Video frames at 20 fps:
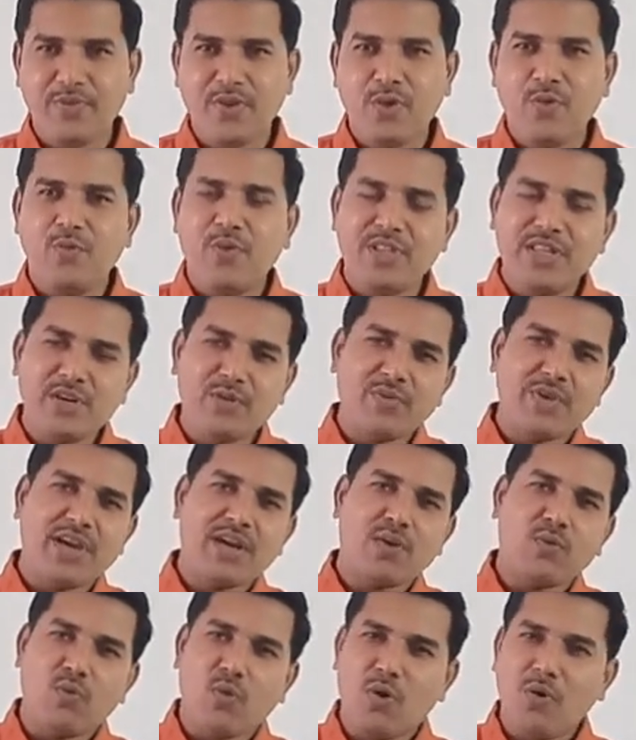whether we
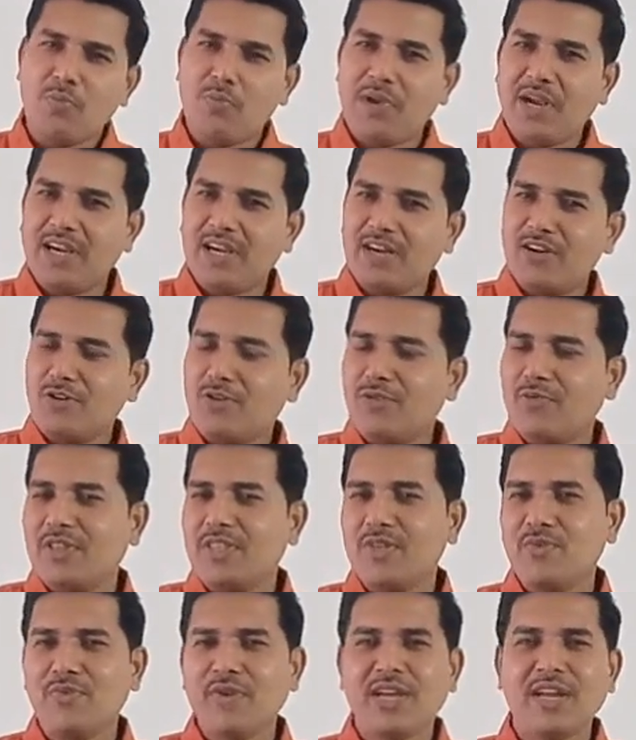are warm blooded or
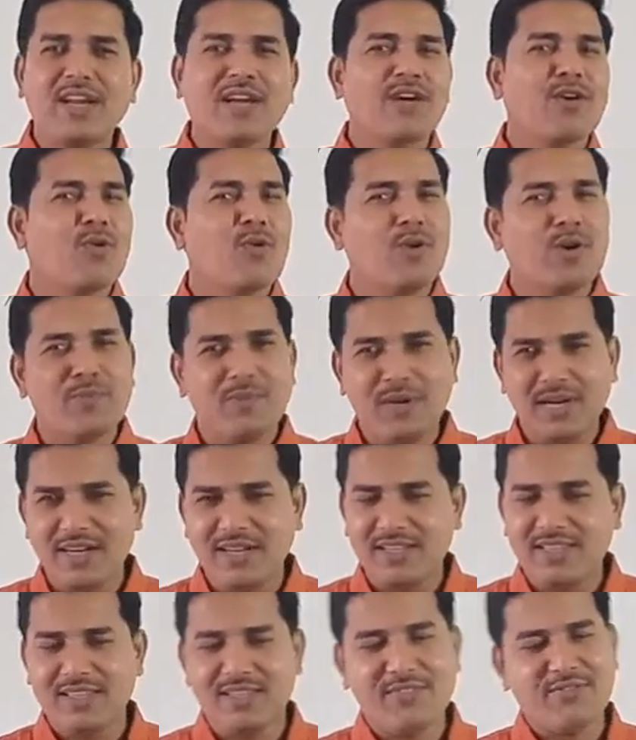whether we are cold
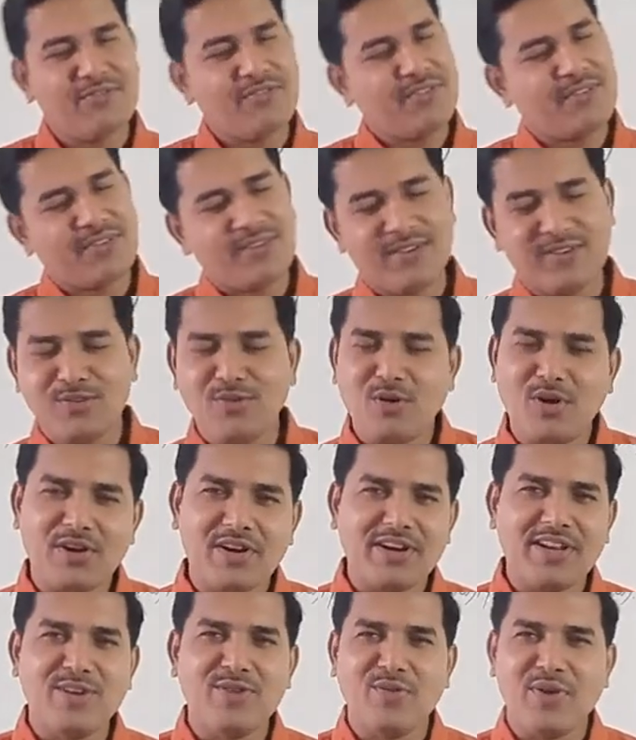blooded, you
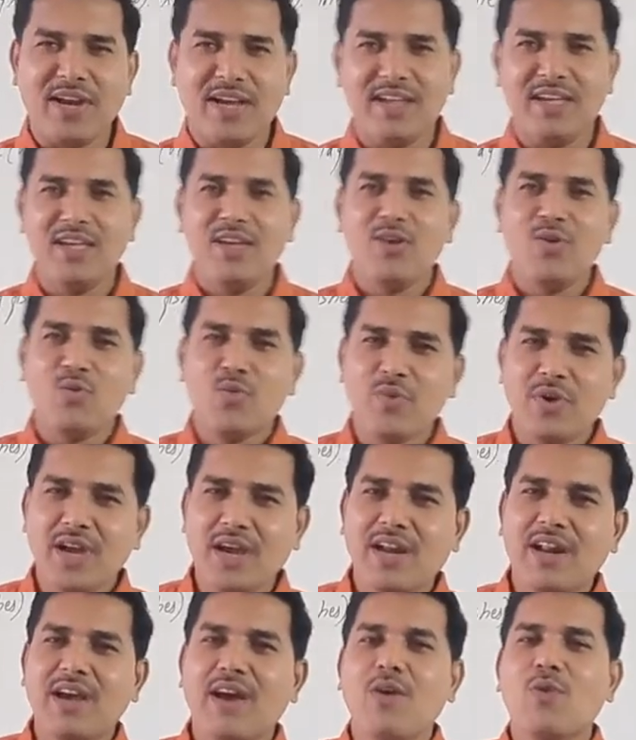already know it, we
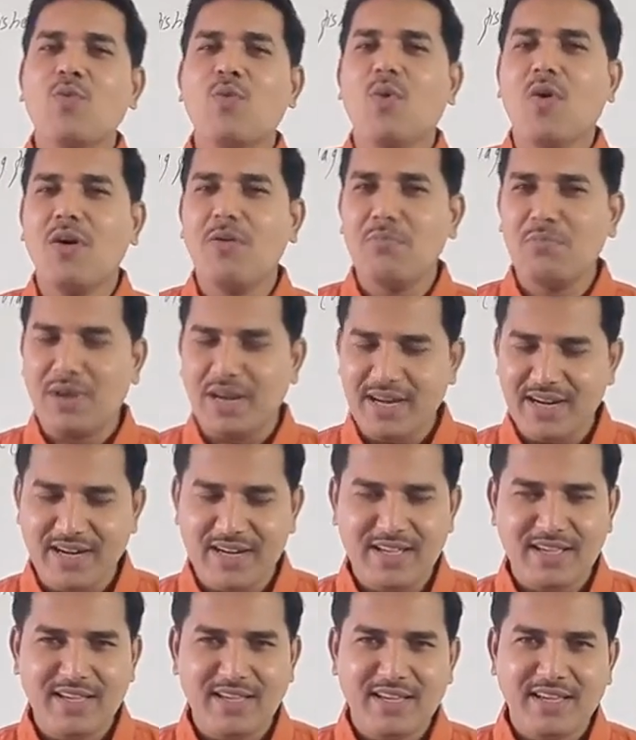are warm blooded.
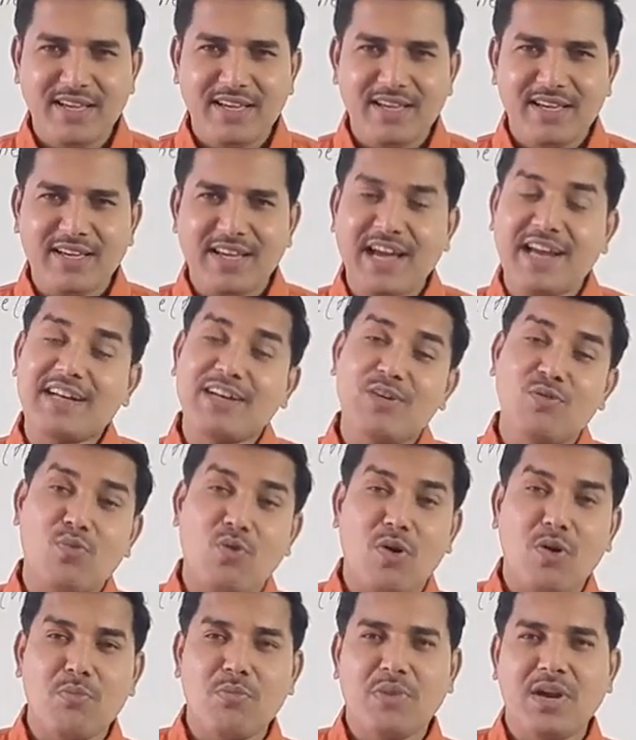Yakna
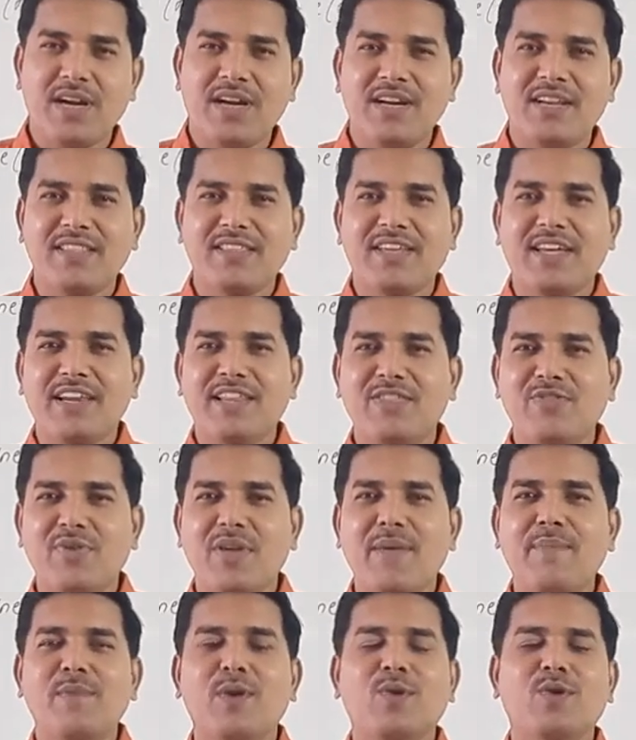warm blooded antu
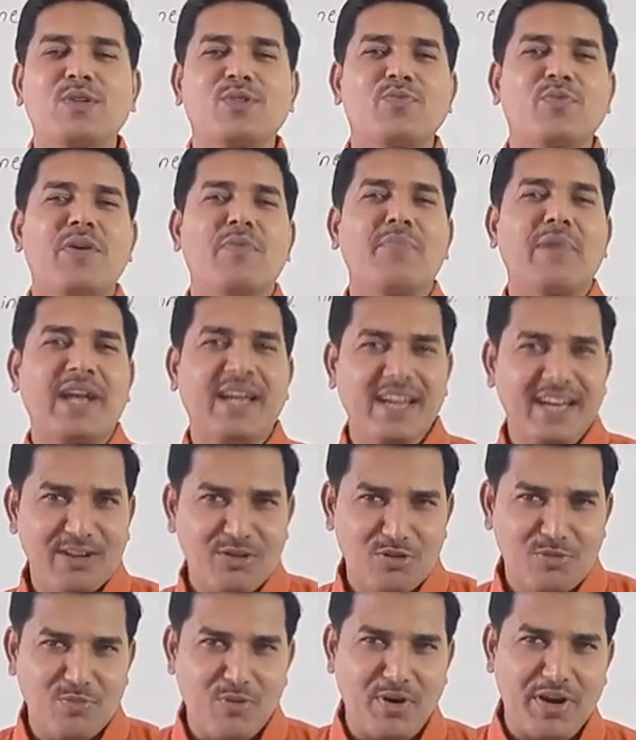karithivi, because we maintain
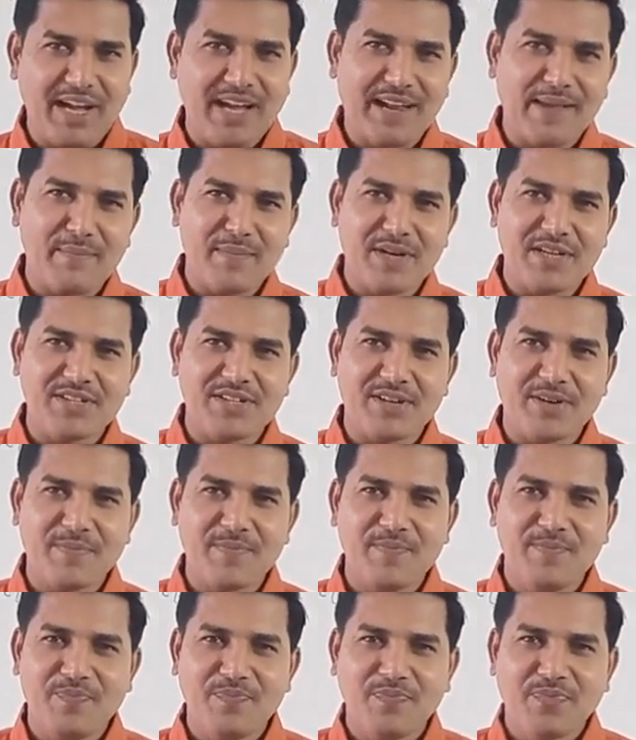our body temperature,
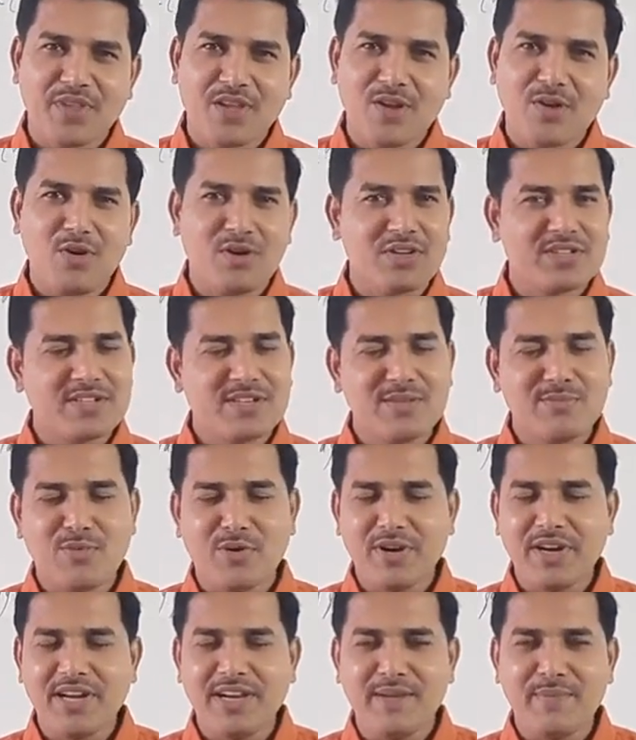constant
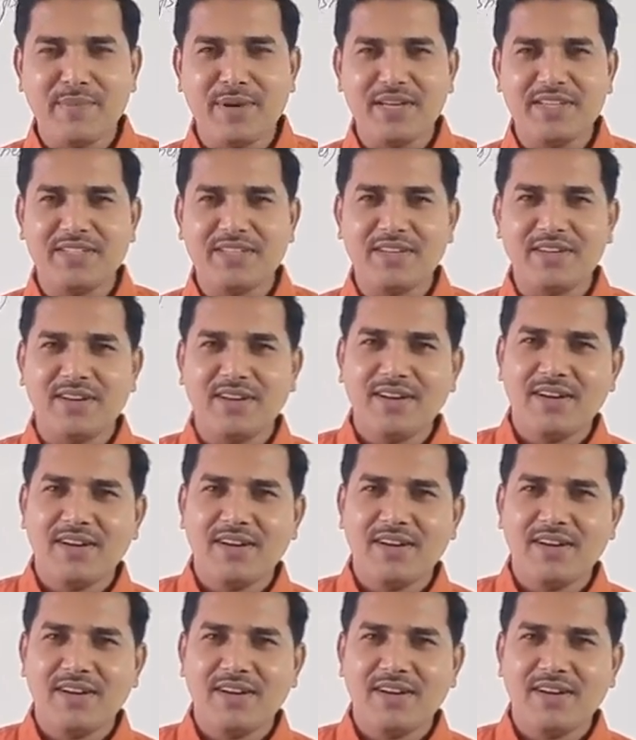body temperature,